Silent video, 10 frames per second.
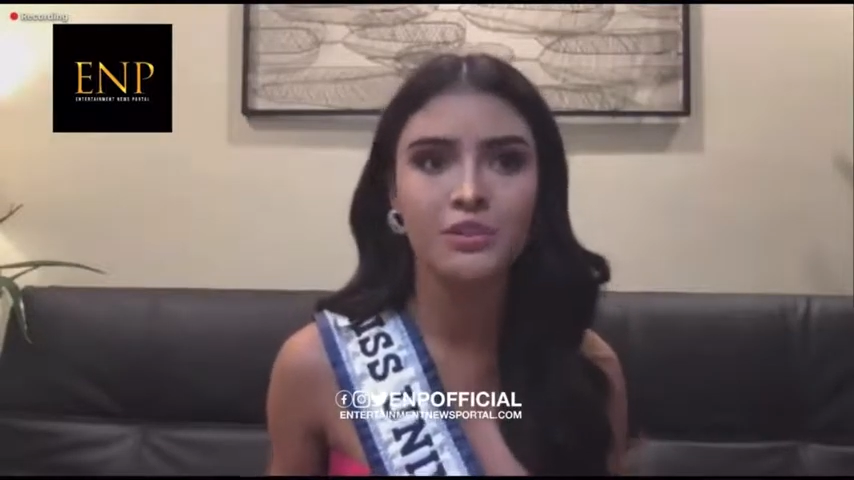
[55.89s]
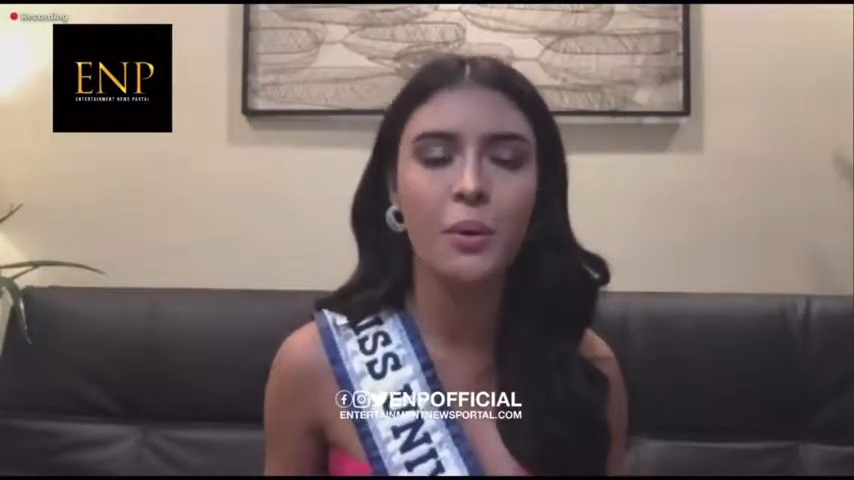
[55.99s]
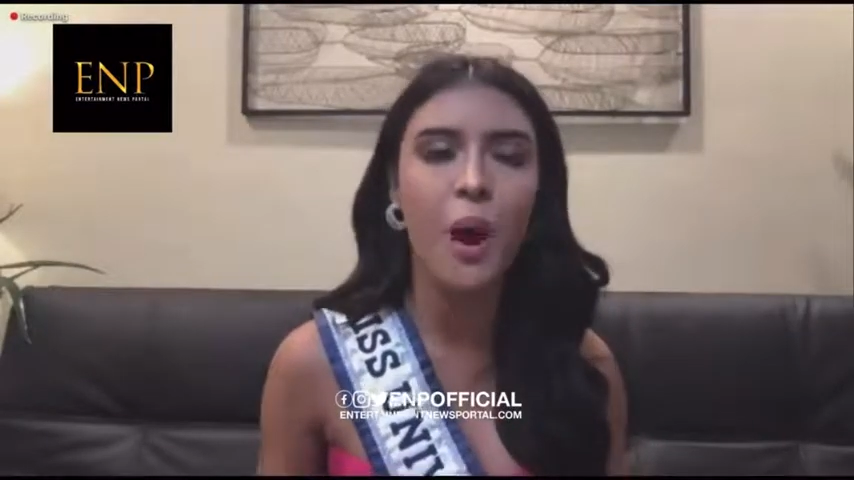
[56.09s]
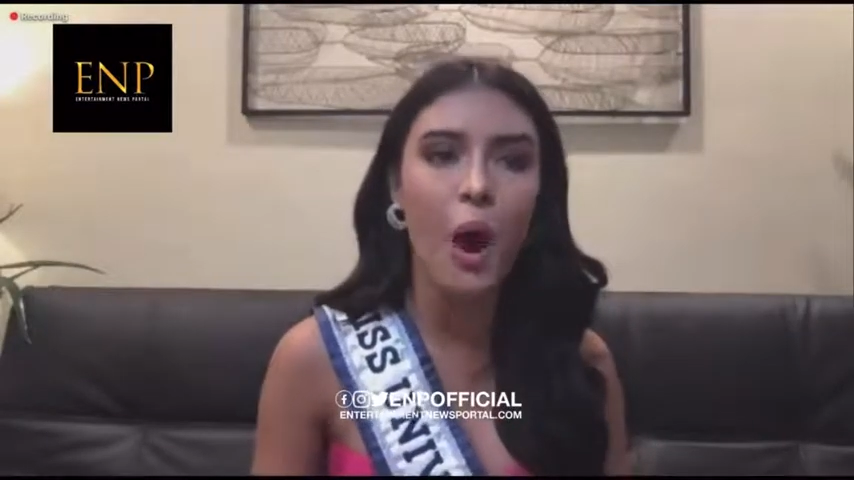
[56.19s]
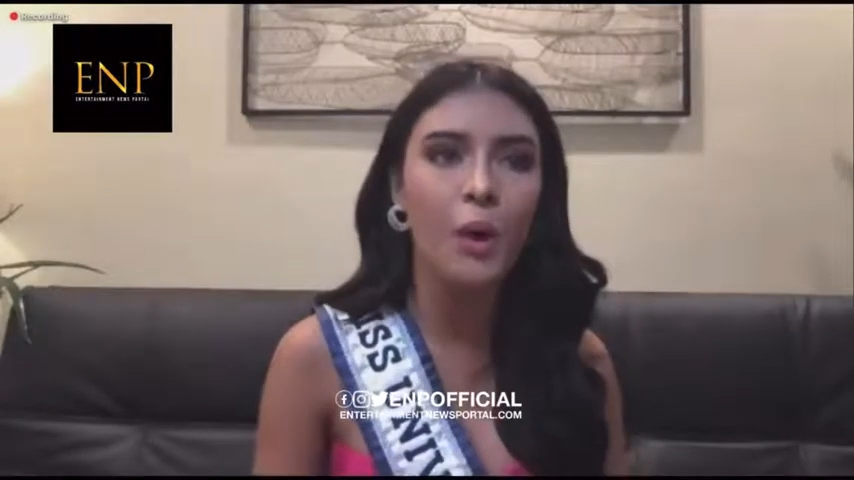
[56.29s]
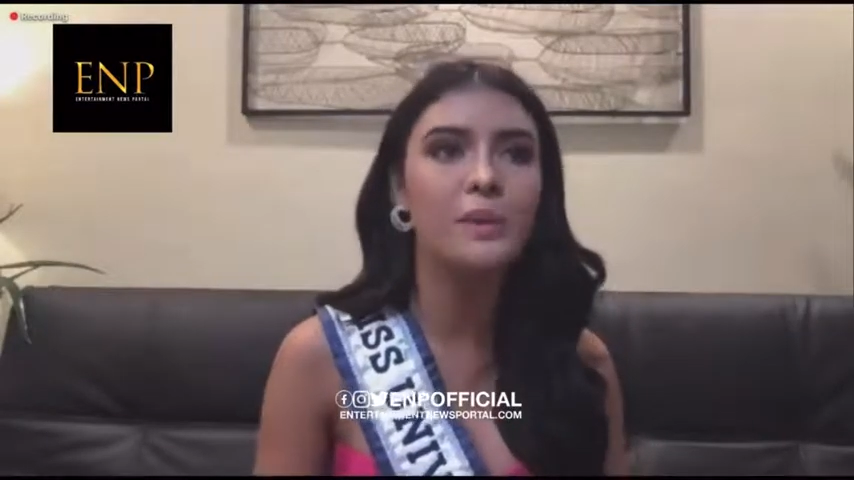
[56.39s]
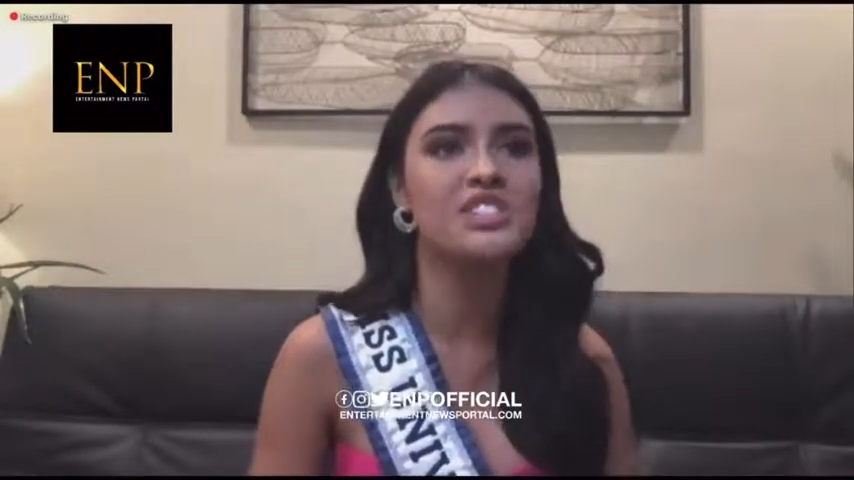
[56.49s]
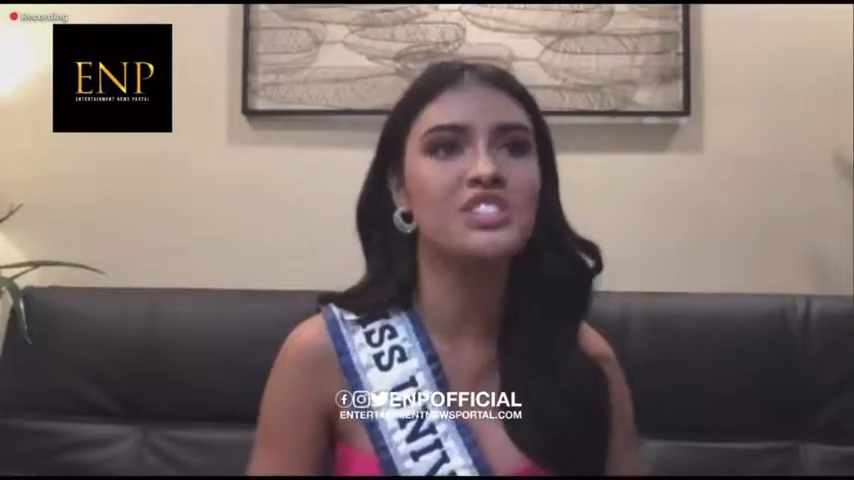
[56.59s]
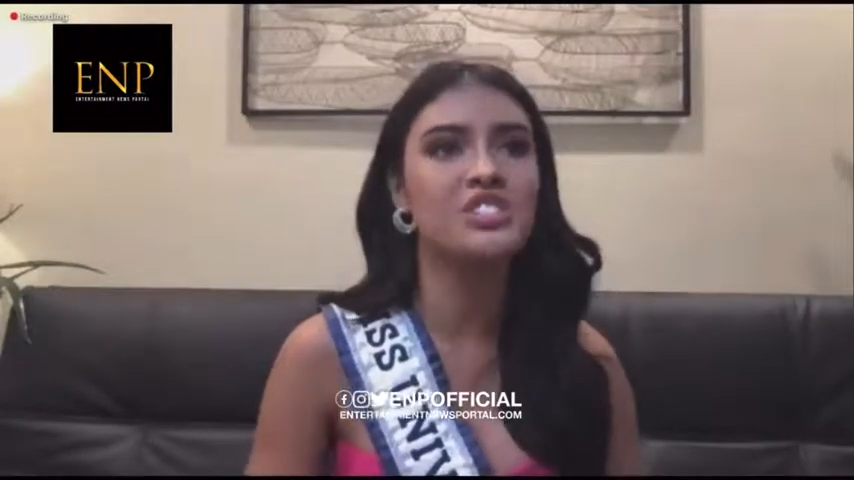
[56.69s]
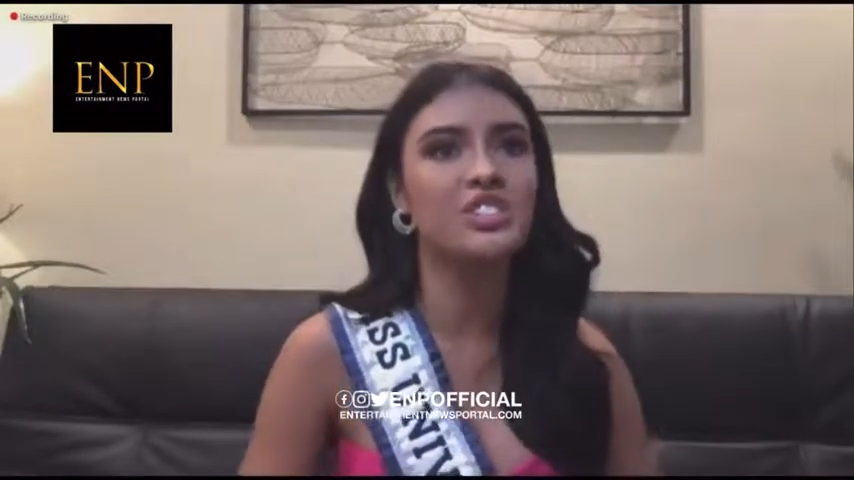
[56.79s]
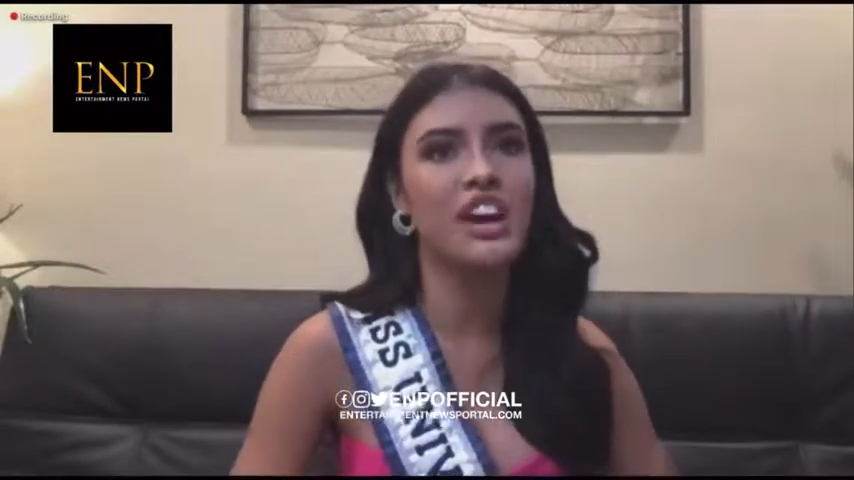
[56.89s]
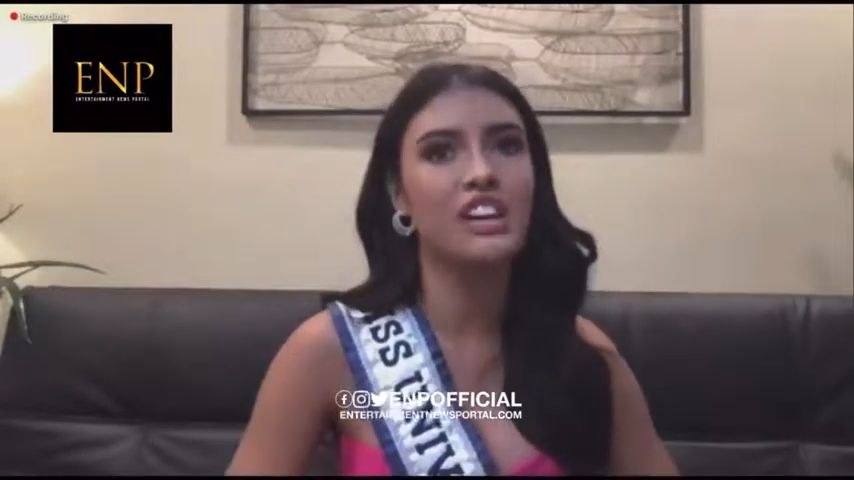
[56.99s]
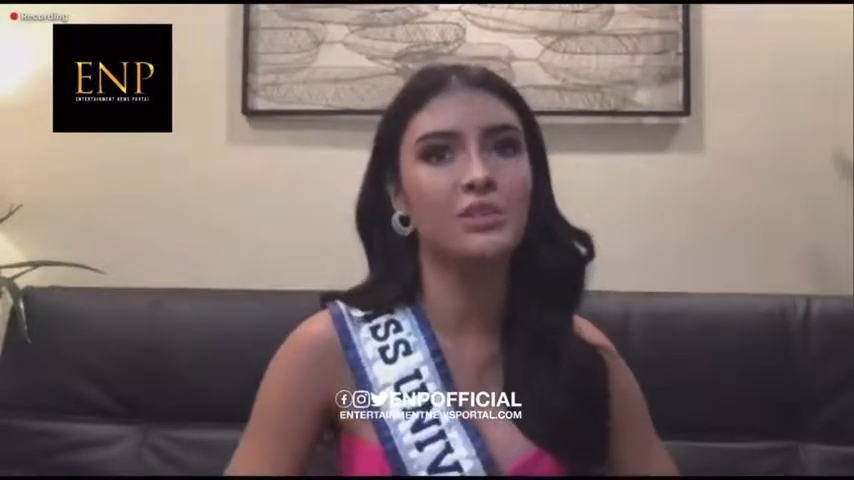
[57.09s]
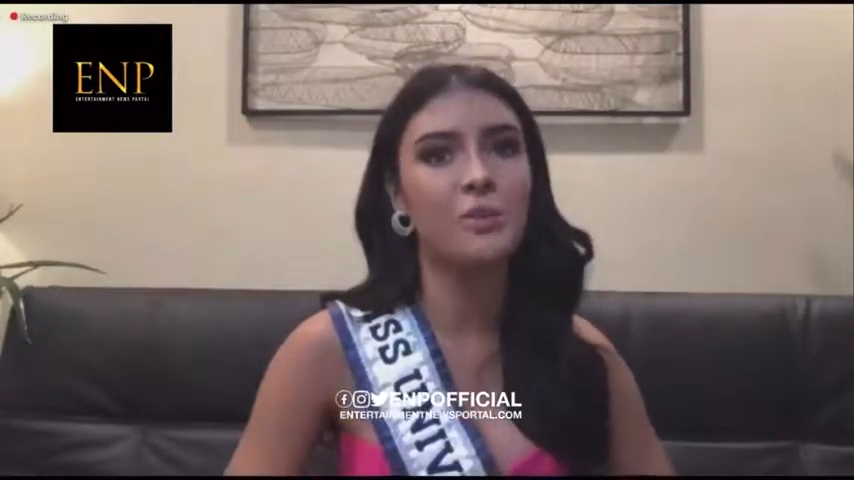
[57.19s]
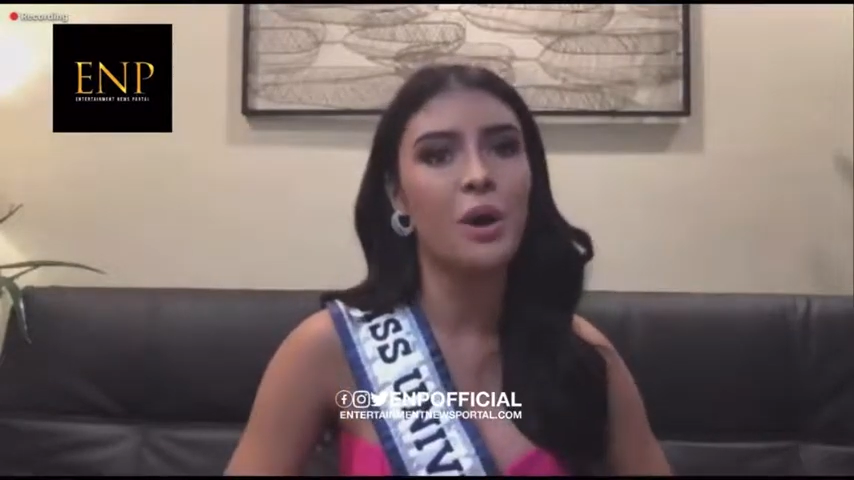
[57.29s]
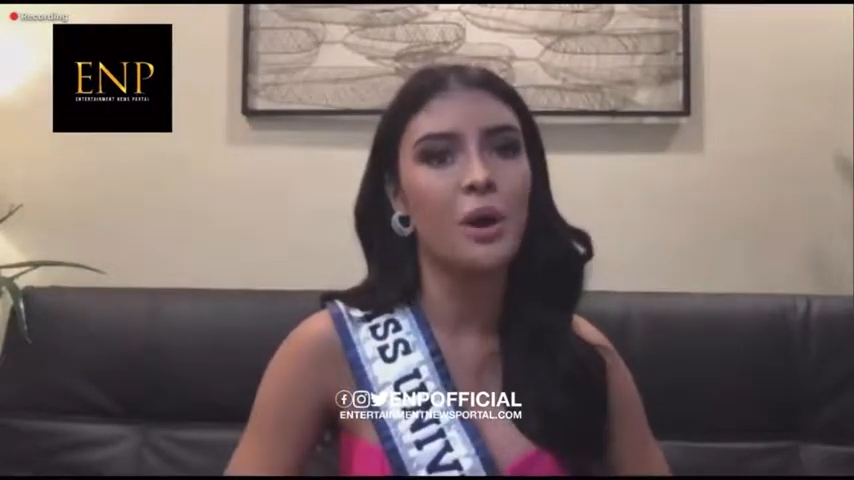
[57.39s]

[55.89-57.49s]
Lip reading: So always try to